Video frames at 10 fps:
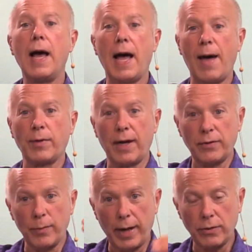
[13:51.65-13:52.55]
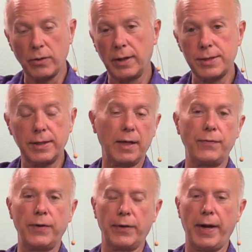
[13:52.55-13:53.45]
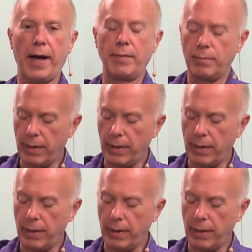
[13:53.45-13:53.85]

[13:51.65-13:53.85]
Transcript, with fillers: I'm going to have to go back through the list again and figure it out.